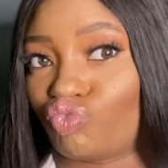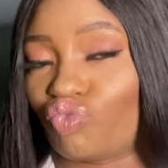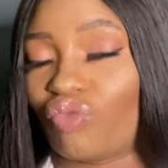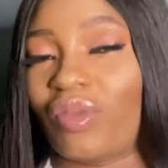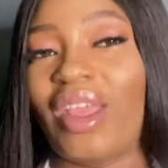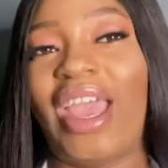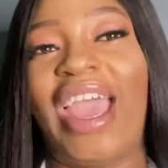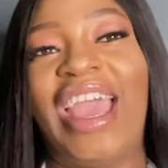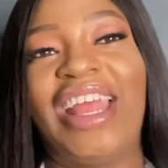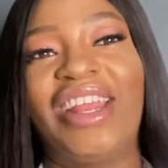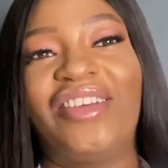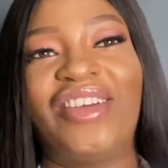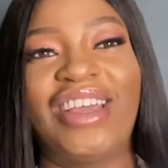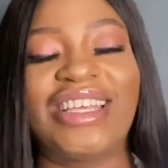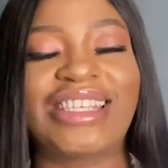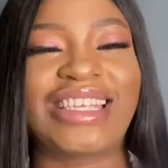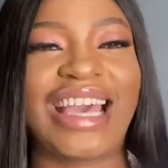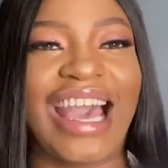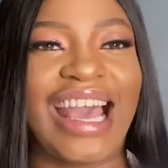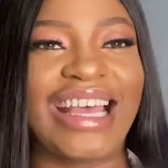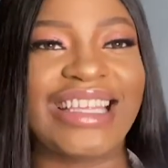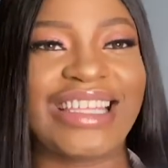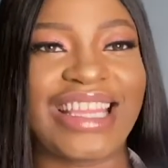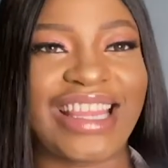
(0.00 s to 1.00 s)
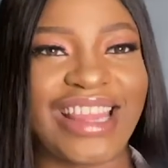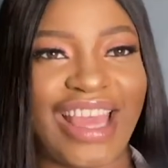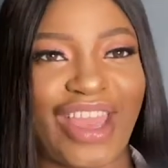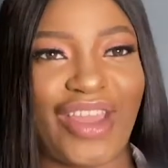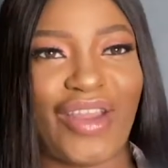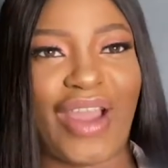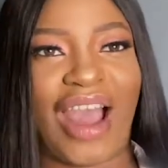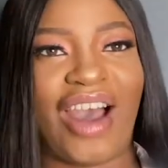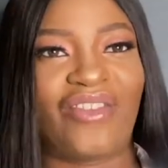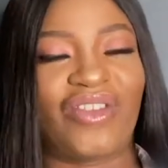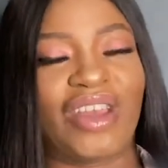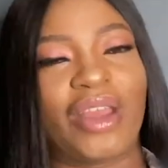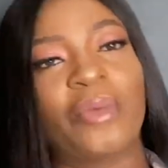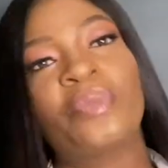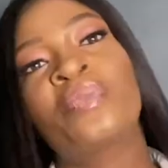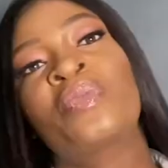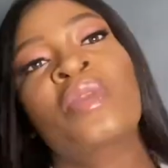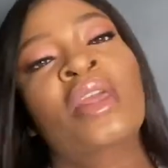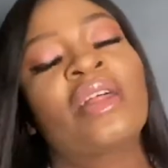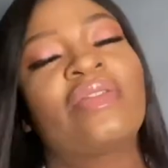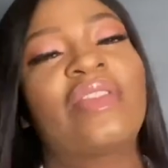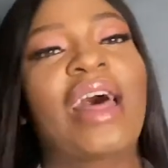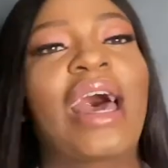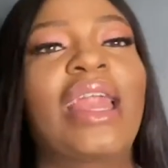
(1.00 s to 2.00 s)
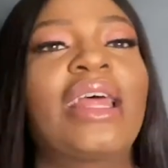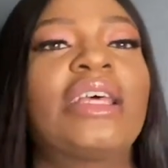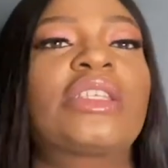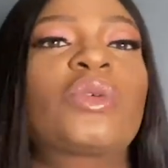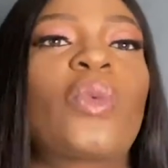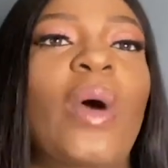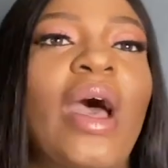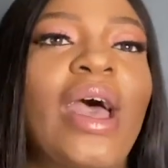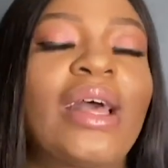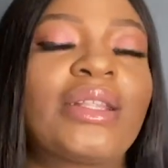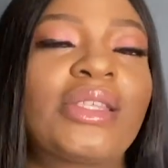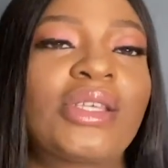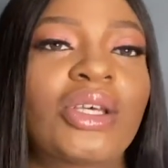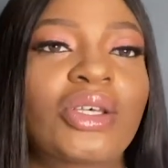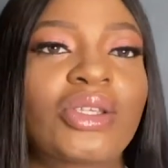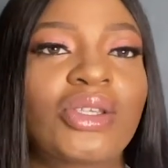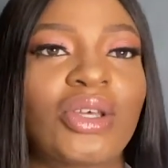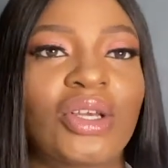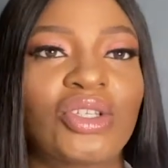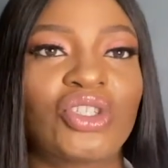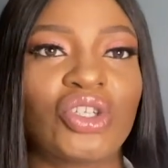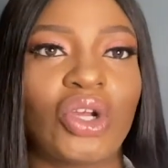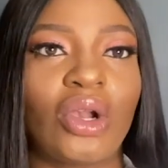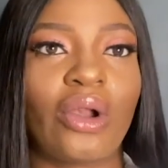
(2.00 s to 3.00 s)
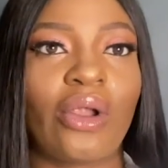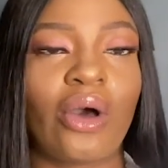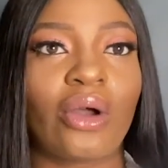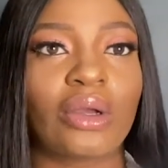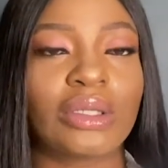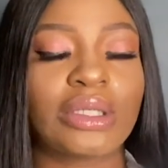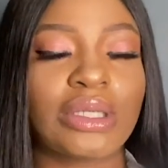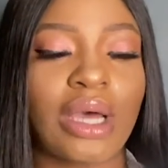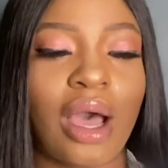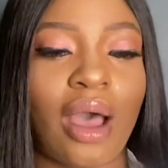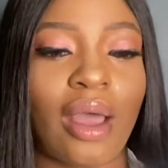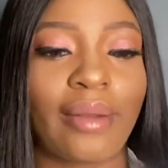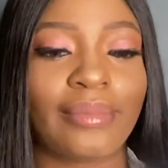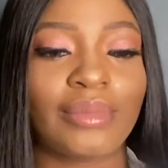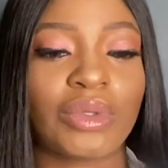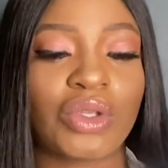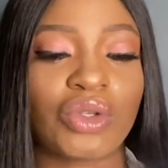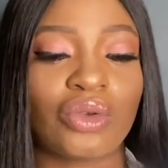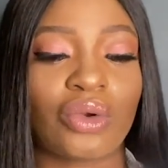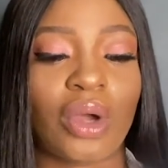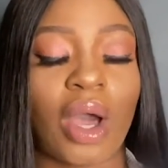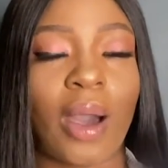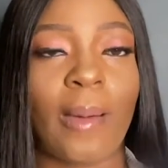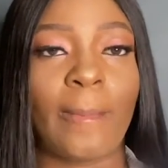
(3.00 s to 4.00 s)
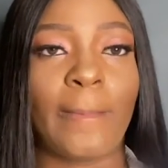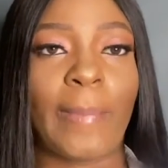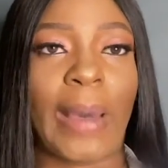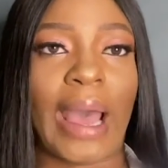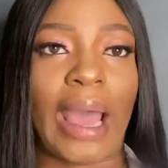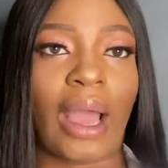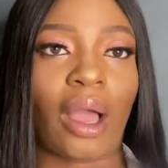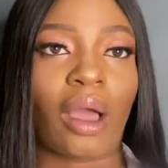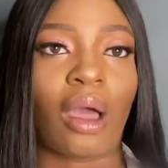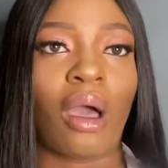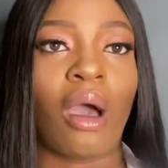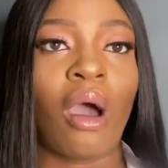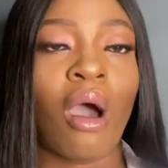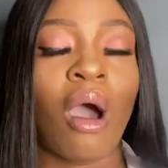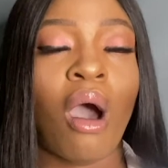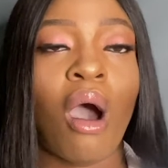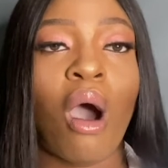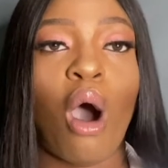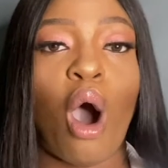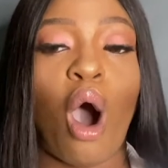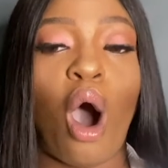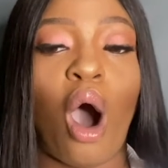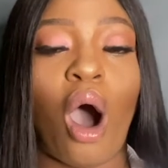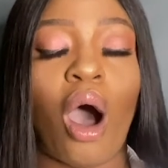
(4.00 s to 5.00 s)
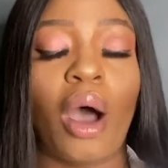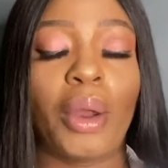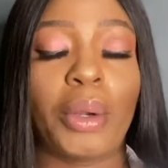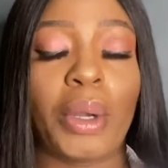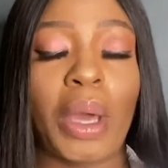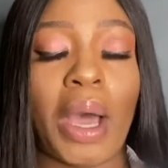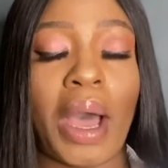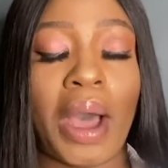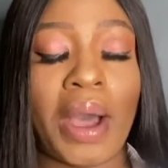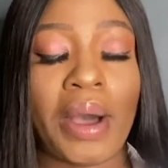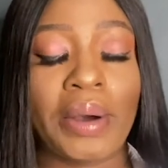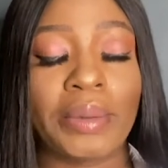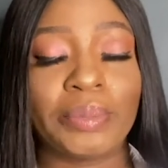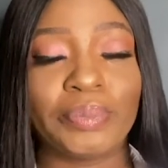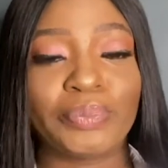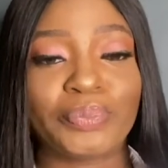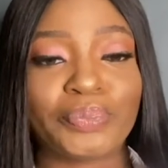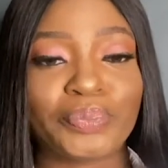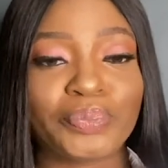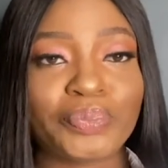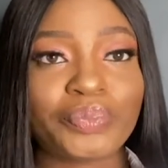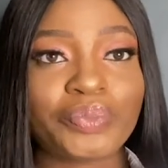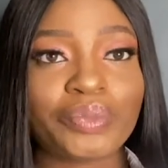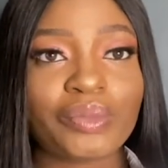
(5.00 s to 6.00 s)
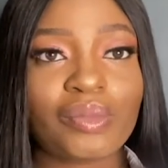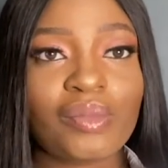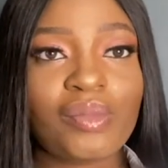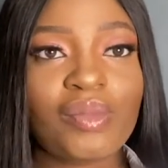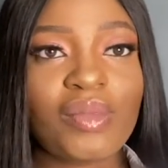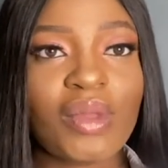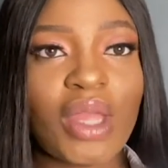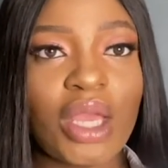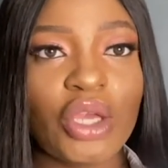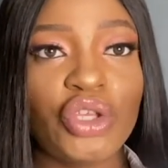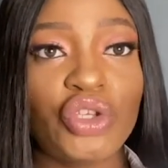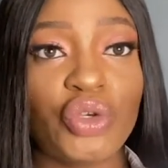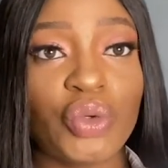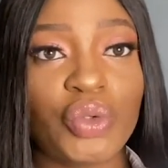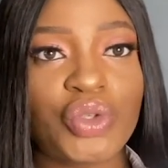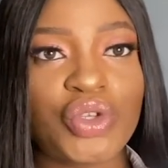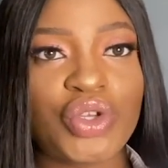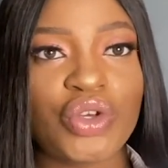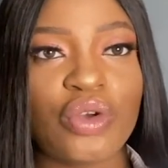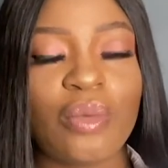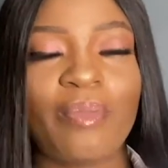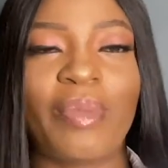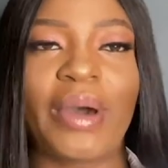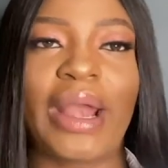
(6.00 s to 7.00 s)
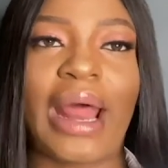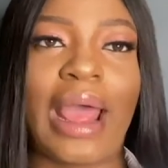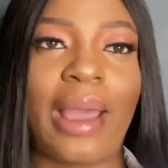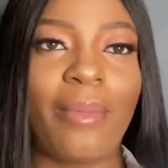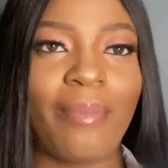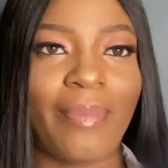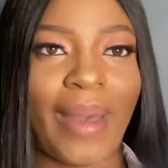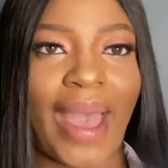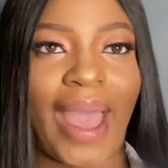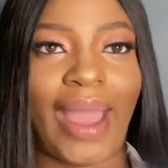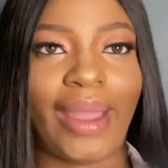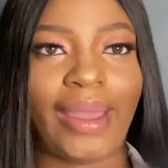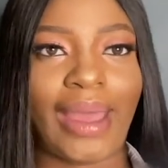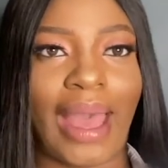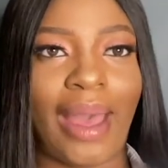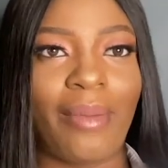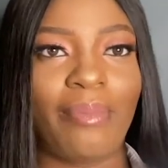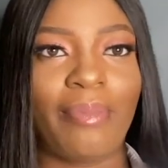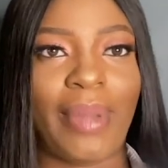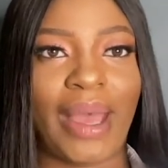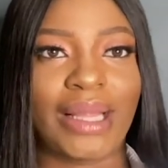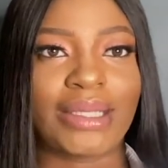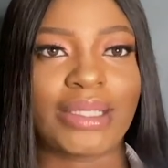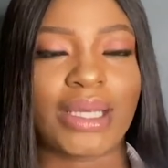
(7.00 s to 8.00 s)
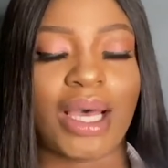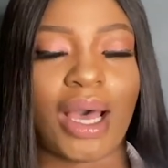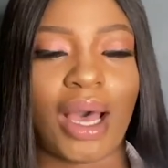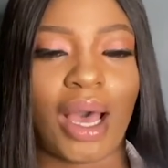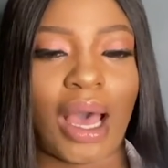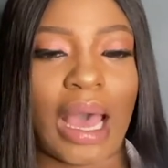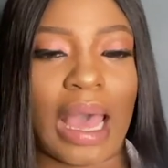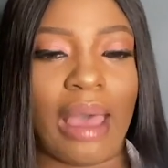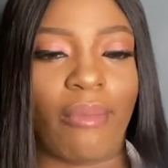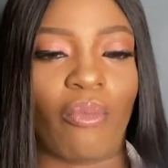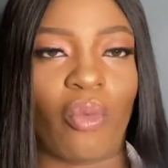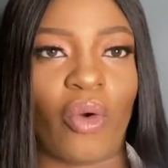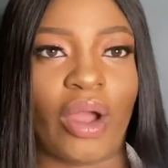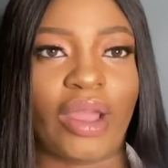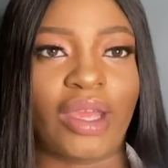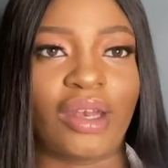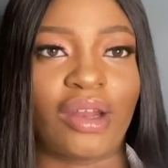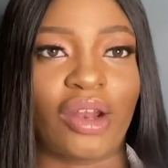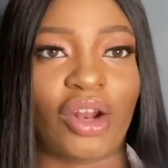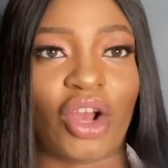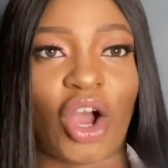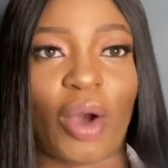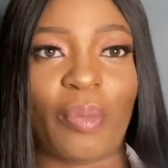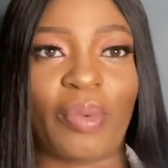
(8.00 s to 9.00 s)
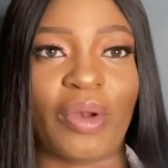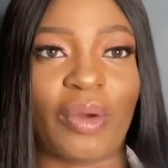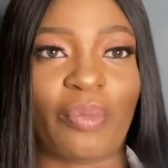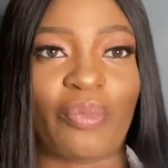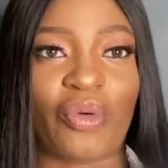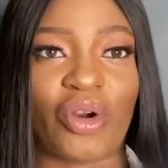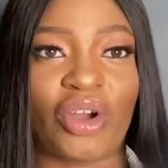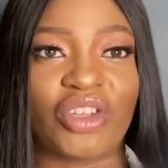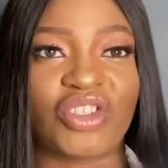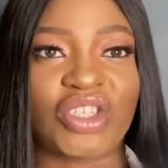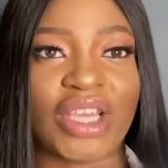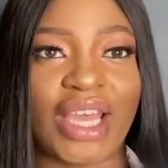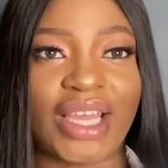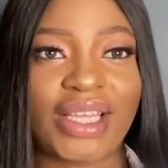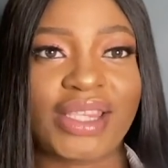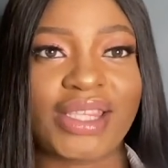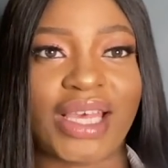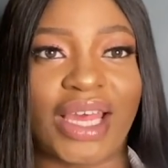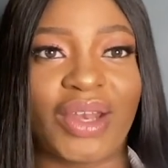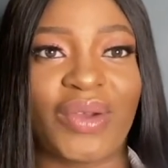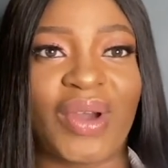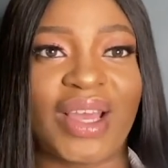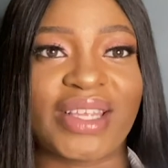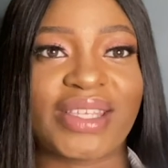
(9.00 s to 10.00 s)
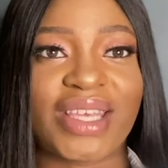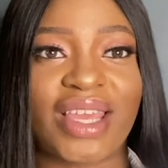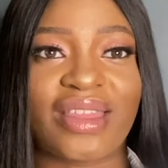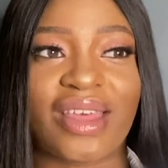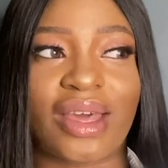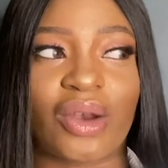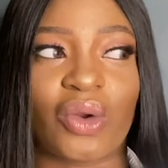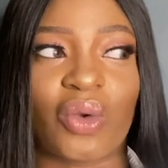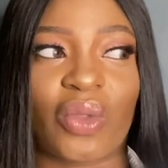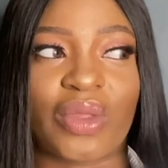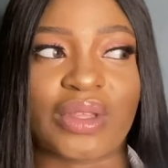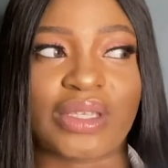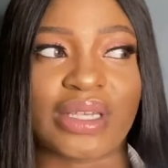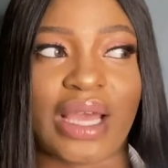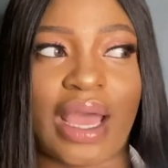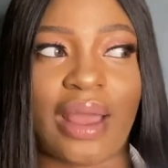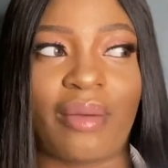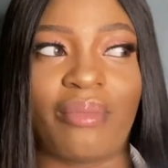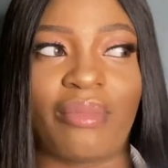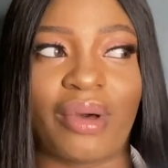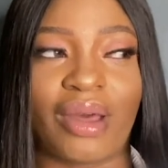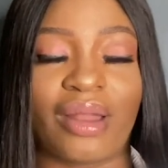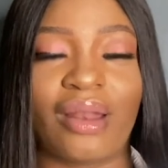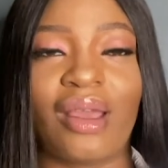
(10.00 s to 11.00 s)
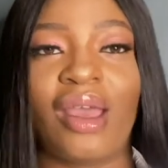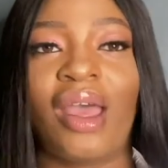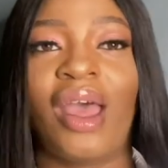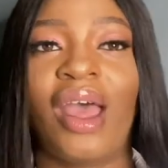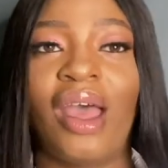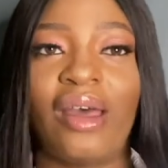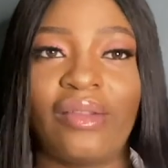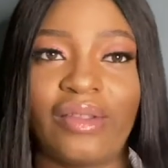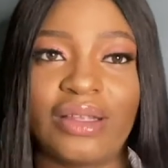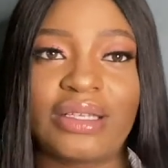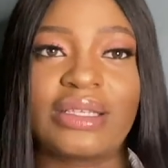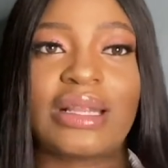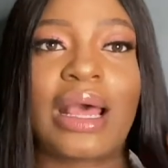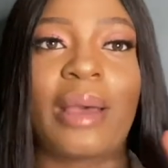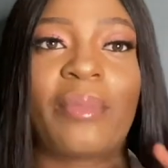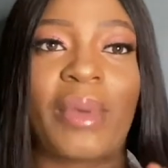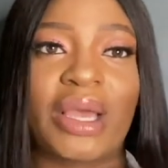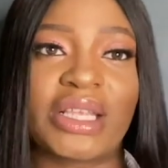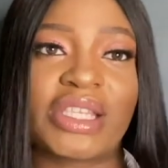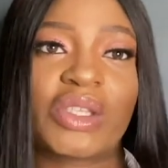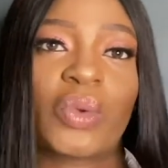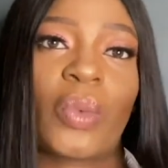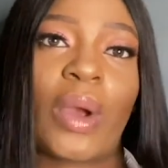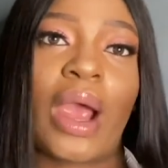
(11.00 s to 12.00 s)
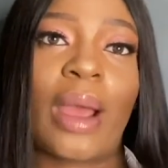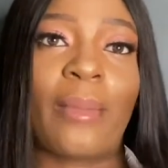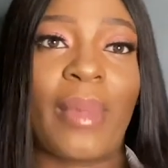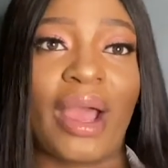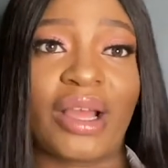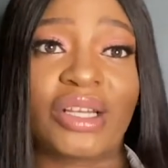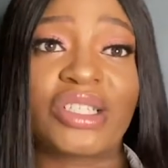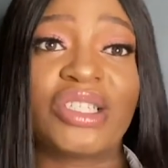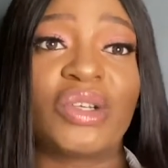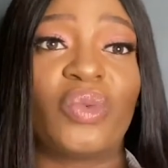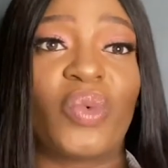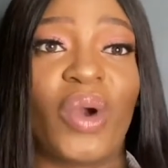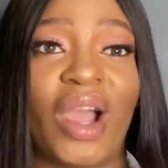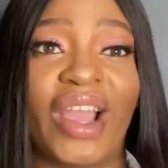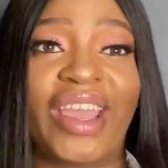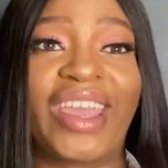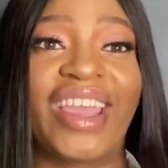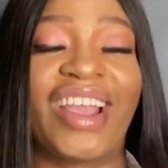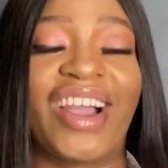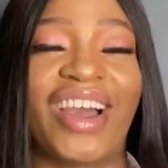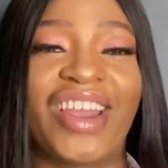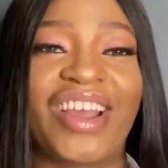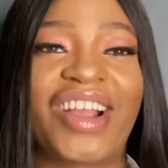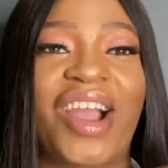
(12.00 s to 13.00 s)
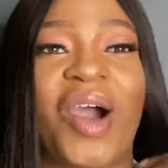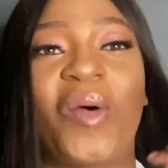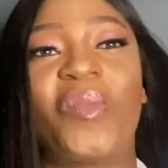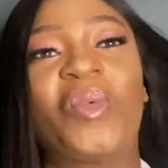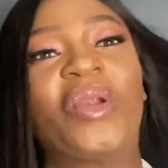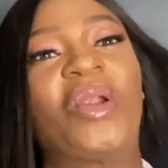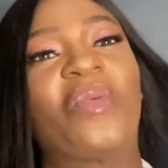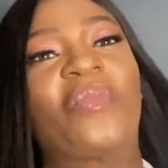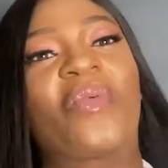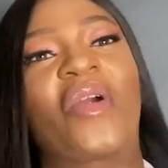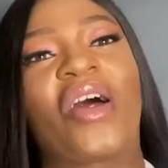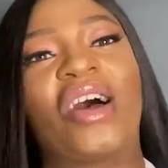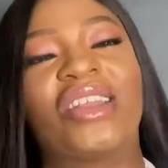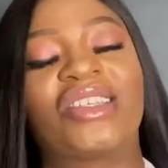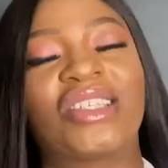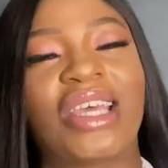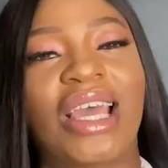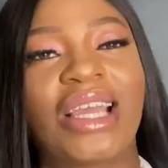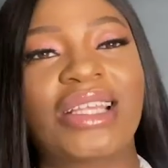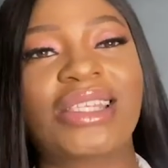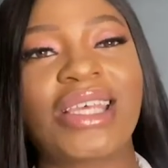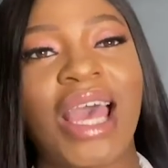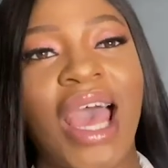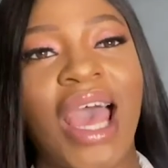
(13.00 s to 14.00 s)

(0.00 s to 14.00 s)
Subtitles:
Anyways, guys, there you have it. That is why I took such a long time to come back on YouTube. But I'm back. I'm better. I'm working on a couple of projects. I know I say that all the time, but this time I swear I'm actually working on a couple of projects.